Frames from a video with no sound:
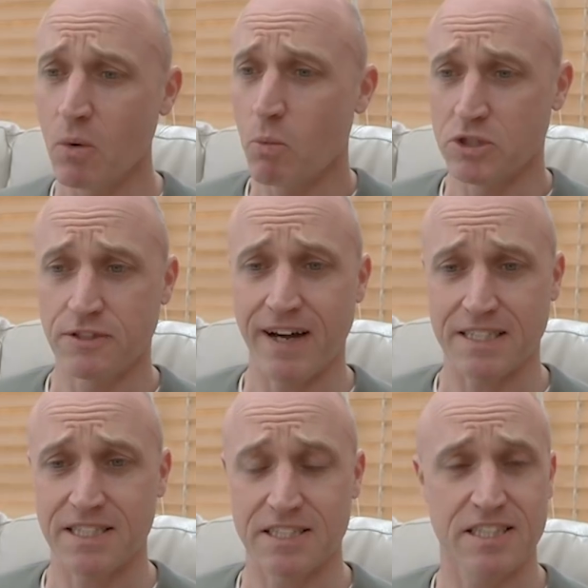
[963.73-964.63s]
once you've
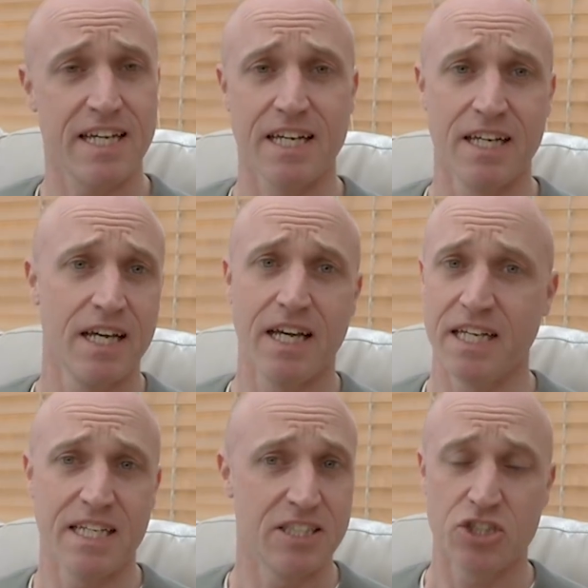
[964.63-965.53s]
accessed it,
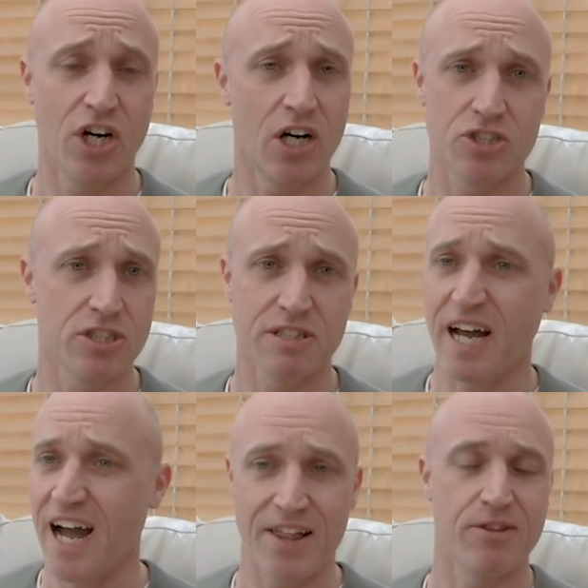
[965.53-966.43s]
it charges
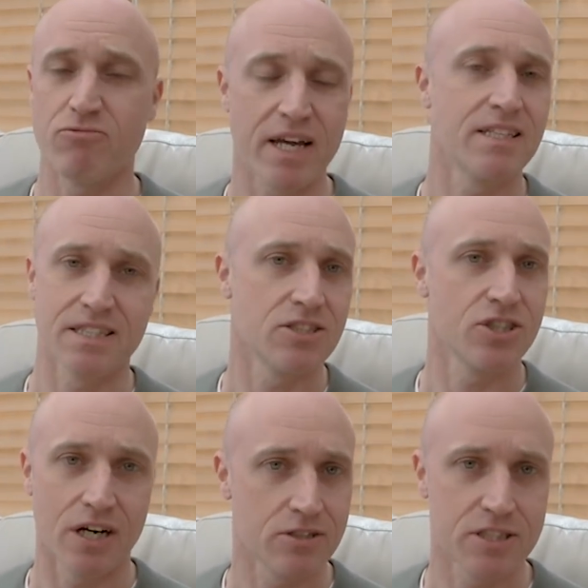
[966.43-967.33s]
at the rate it
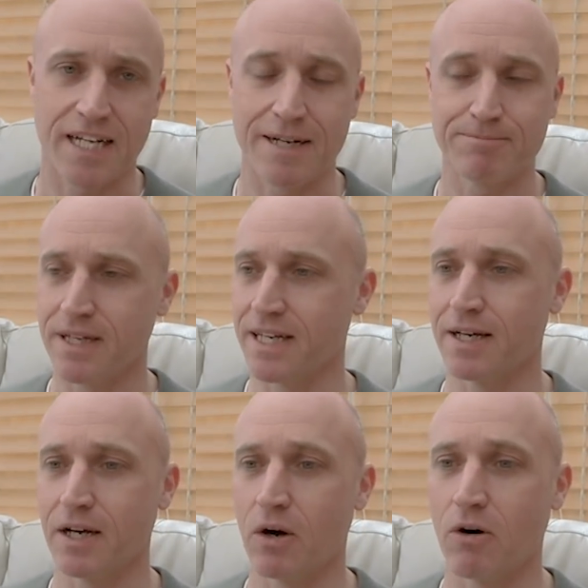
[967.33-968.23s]
charges at.
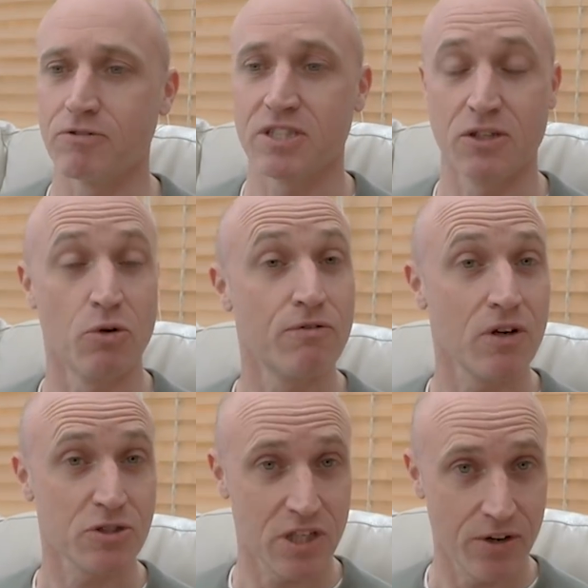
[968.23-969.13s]
Obviously an awful
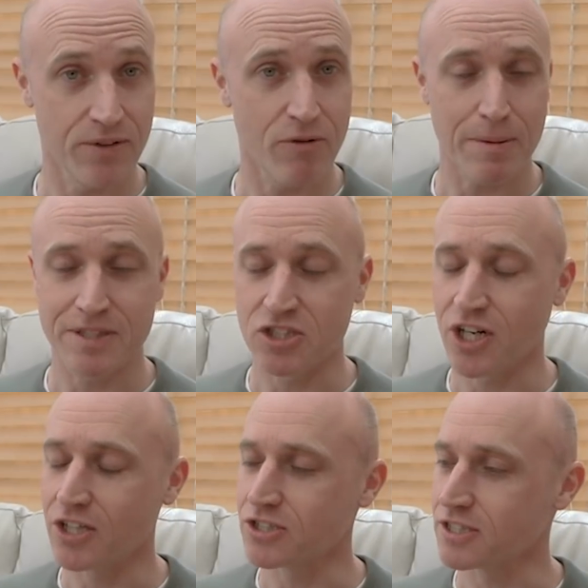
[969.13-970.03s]
lot slower than the rapid
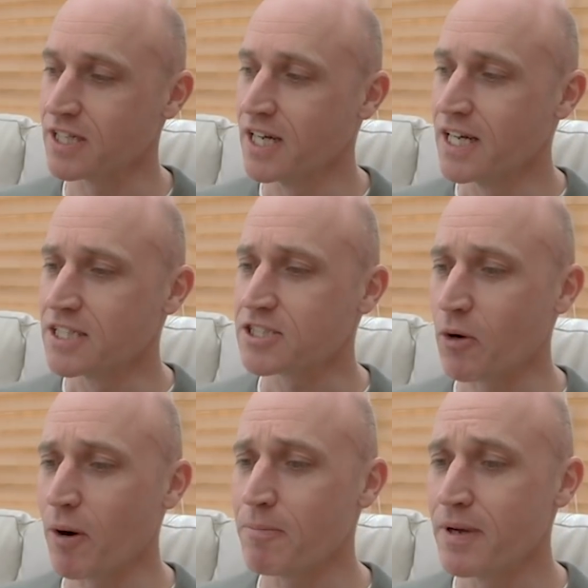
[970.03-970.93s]
chargers.
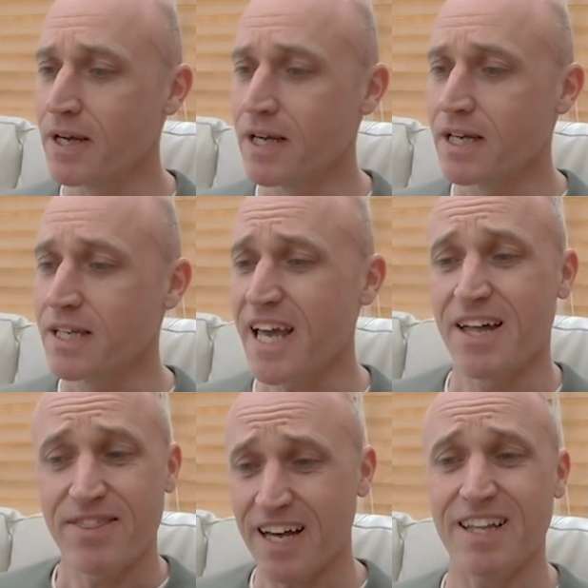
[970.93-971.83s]
So
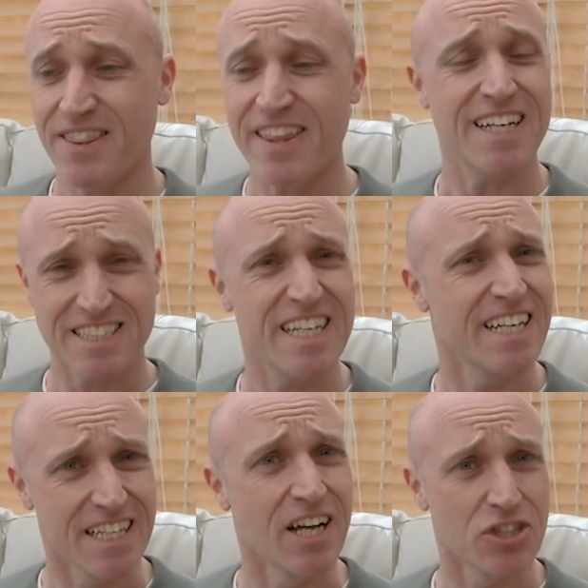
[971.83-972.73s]
yeah, that's it
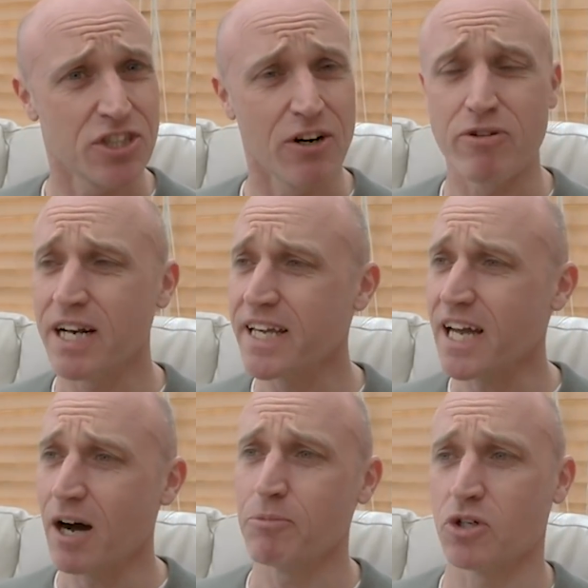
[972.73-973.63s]
in a nutshell, really.
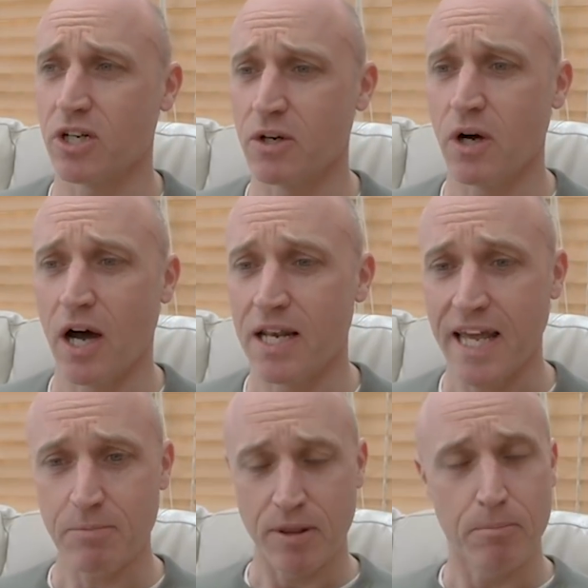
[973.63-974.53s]
I'm not going to
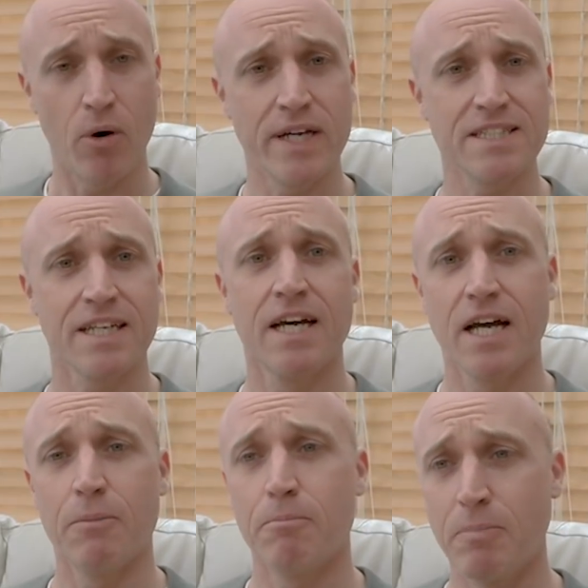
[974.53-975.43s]
labour the point.
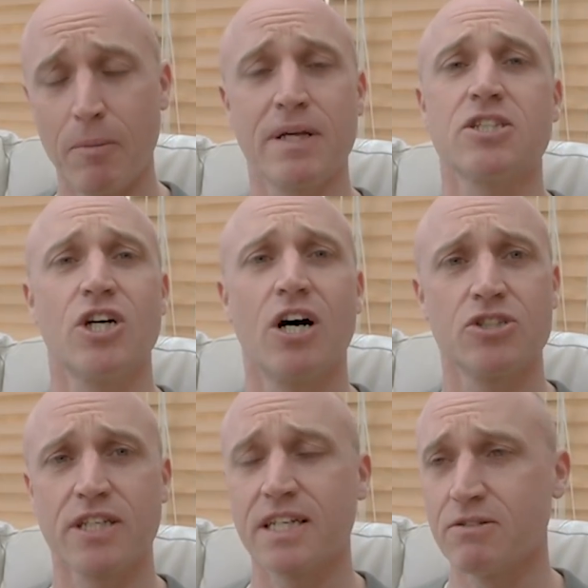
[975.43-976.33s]
Public
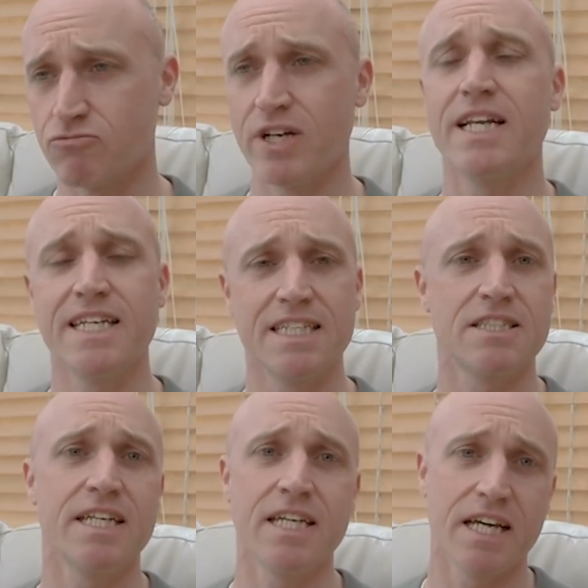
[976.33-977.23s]
charging, really
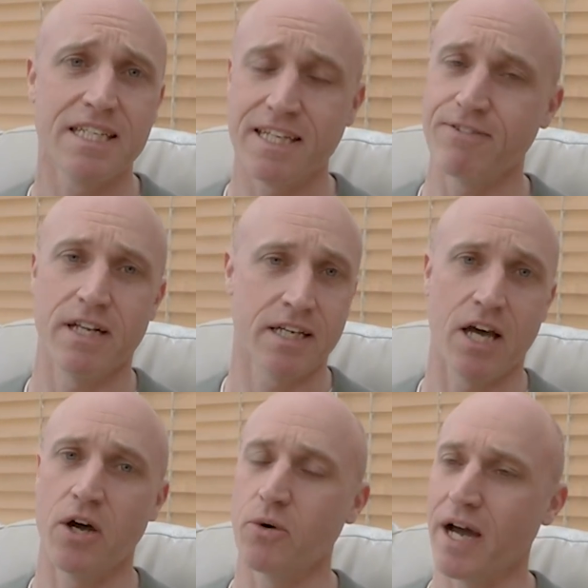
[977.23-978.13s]
easy. Give it a
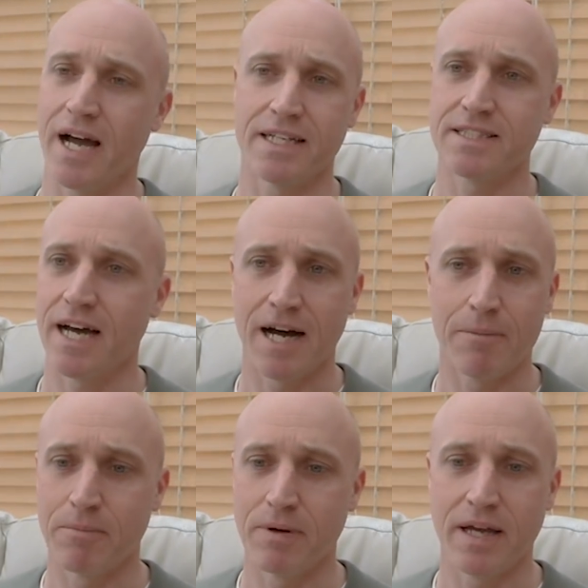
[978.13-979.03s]
go,
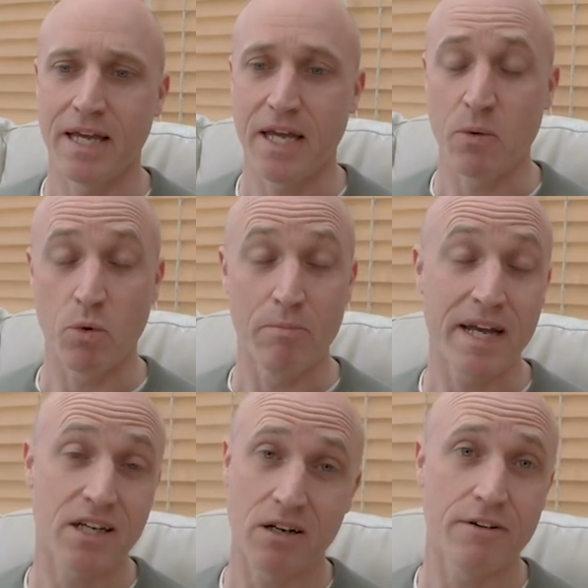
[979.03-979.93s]
and it will
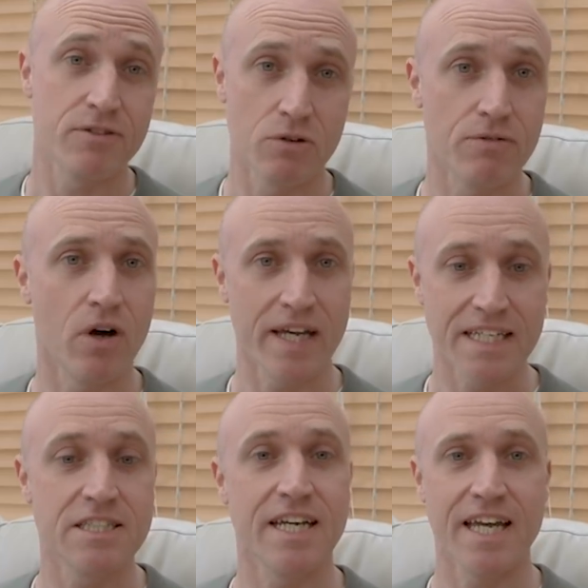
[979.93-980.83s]
make your life an awful lot
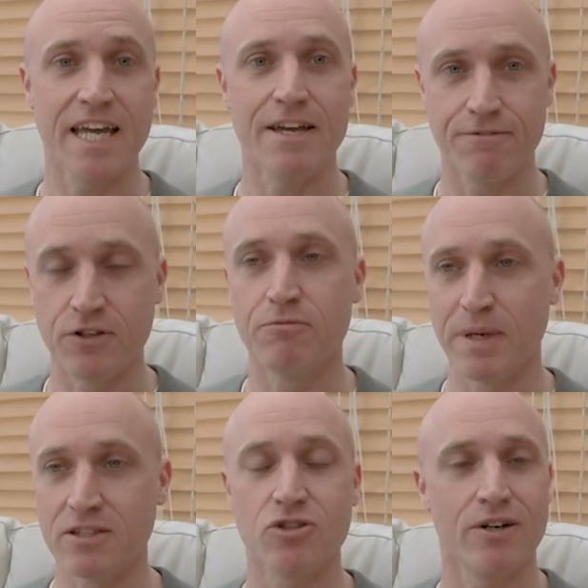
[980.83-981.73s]
easier if you've
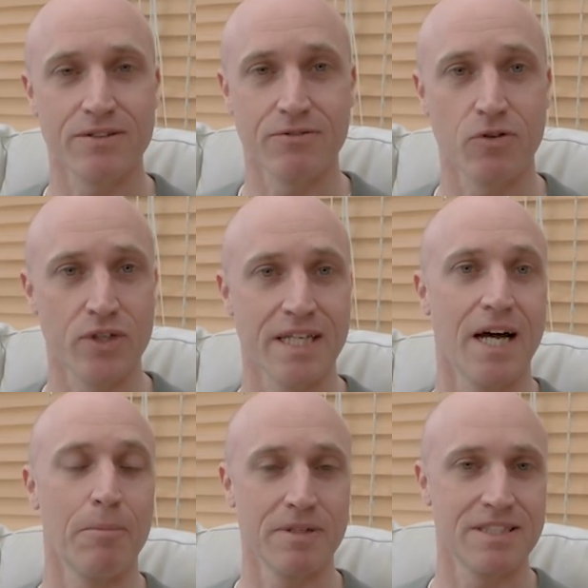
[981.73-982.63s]
been trying to avoid it
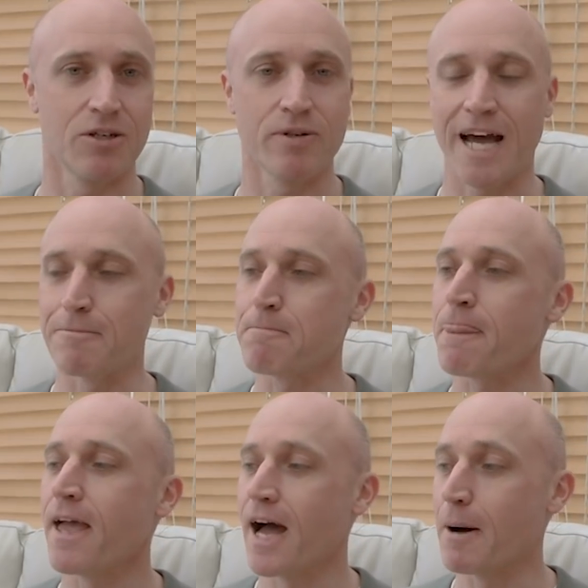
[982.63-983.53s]
up until now.
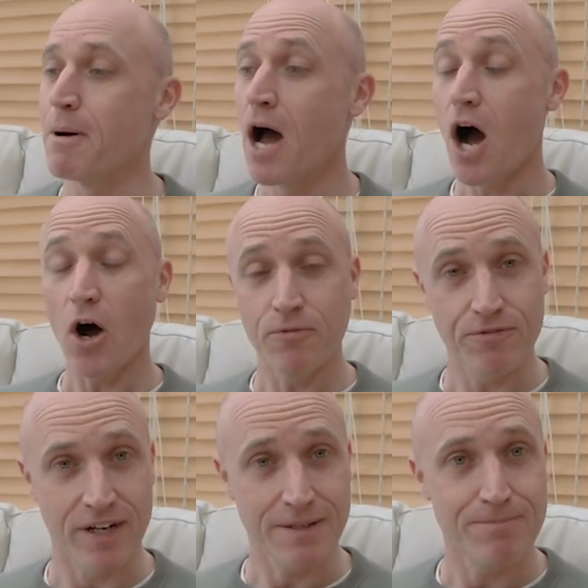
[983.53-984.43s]

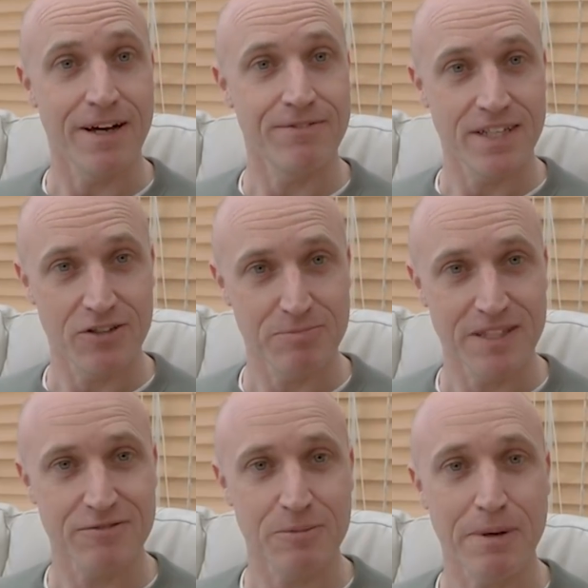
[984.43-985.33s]
Hopefully that video has been
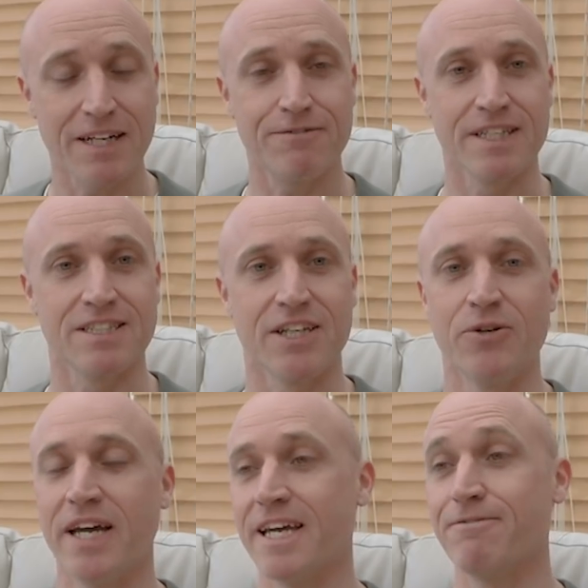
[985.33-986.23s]
of some benefit to
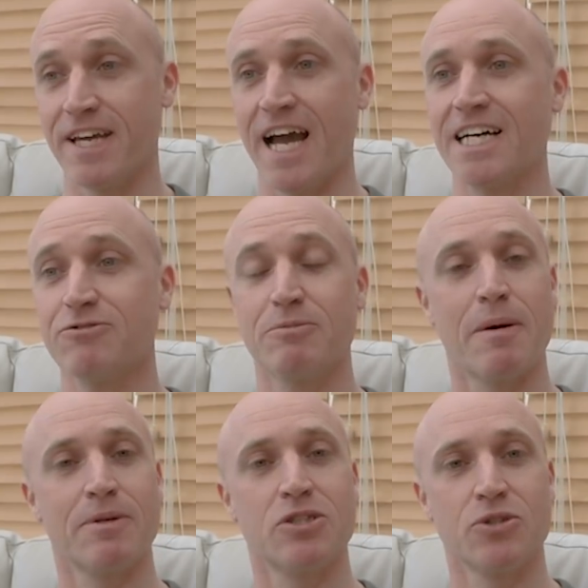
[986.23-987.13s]
you. If it has,
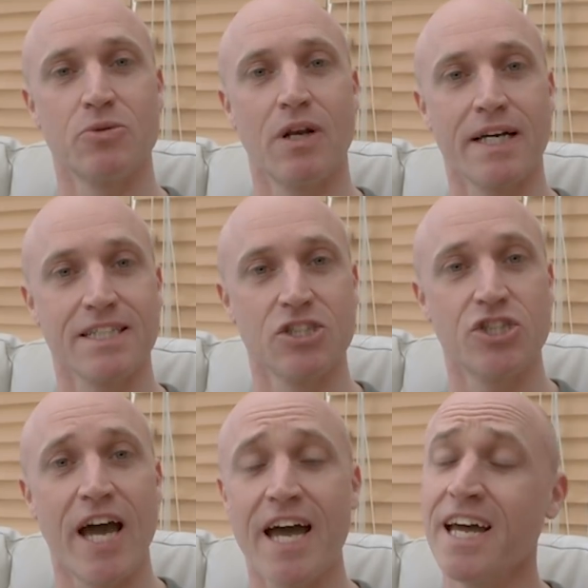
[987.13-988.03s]
remember to like and
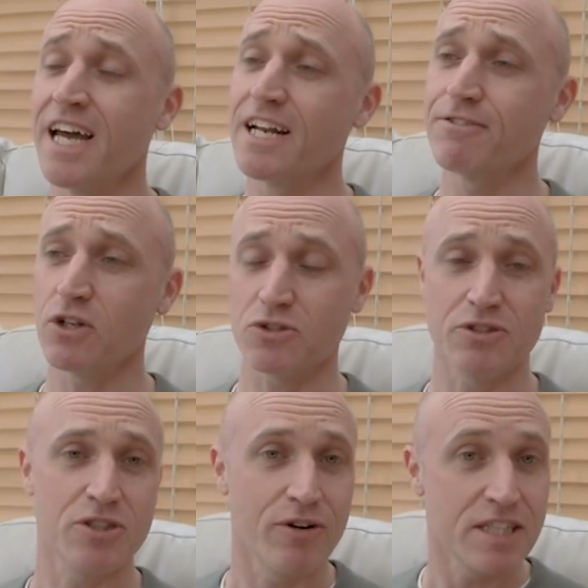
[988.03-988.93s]
share. And if you're not doing
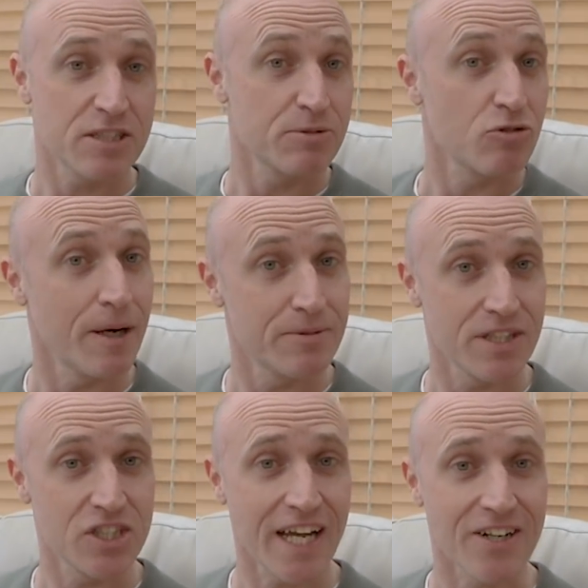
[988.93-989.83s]
so already, subscribe to the
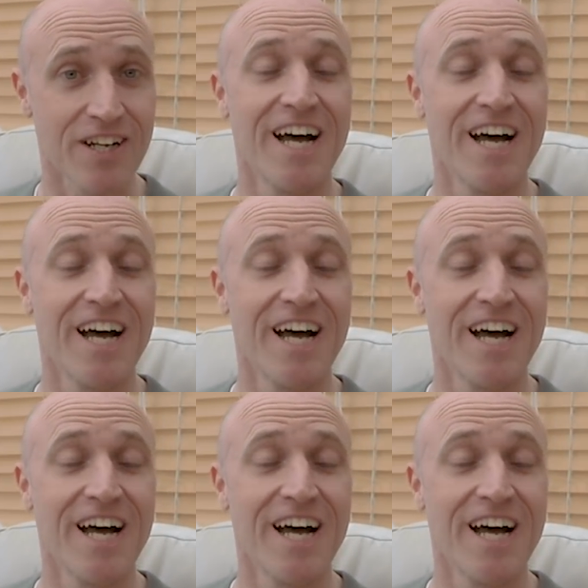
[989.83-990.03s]
channel,